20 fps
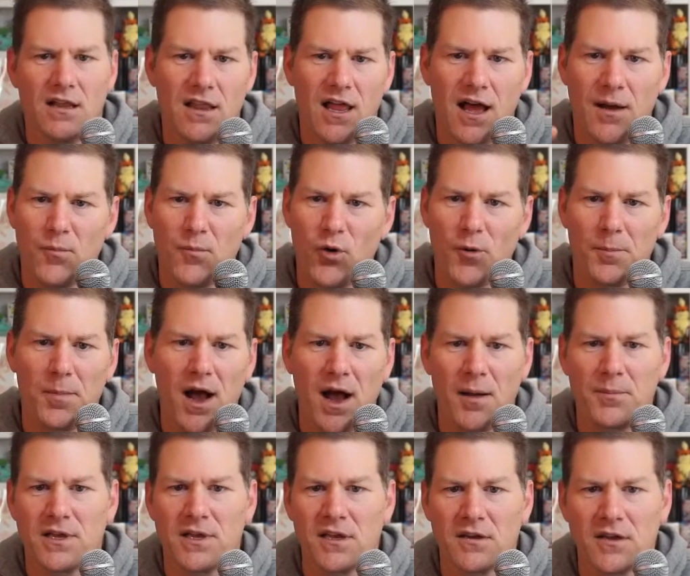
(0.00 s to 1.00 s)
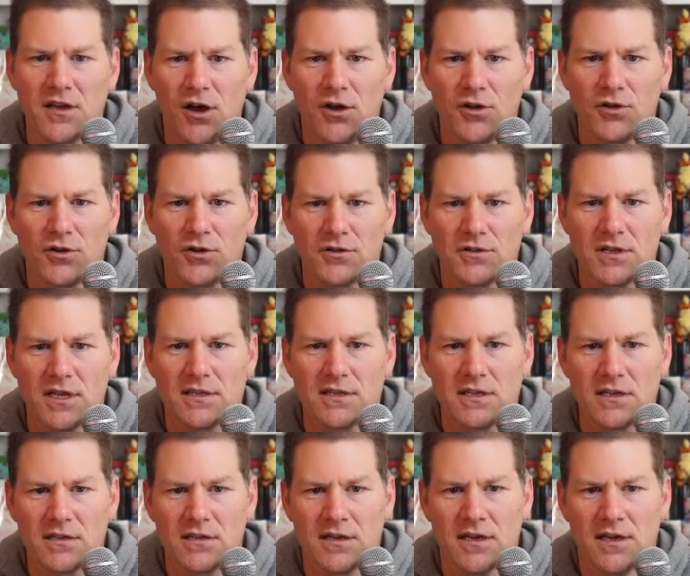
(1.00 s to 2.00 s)
lot more popping of color than
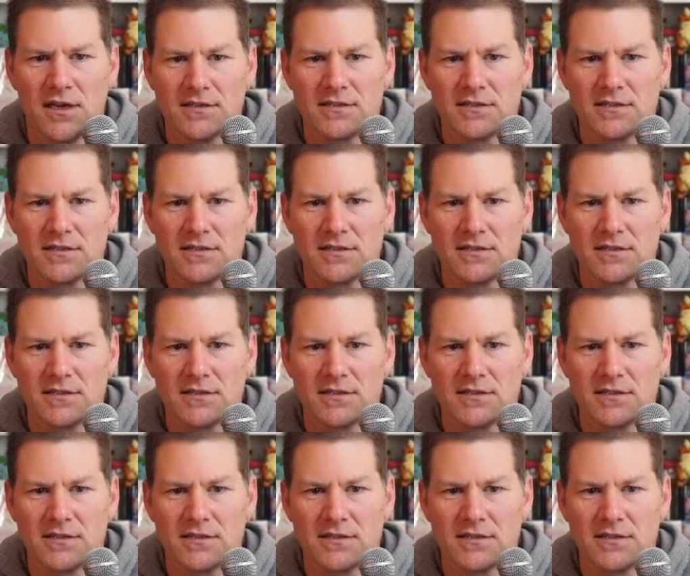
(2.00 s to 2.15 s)
the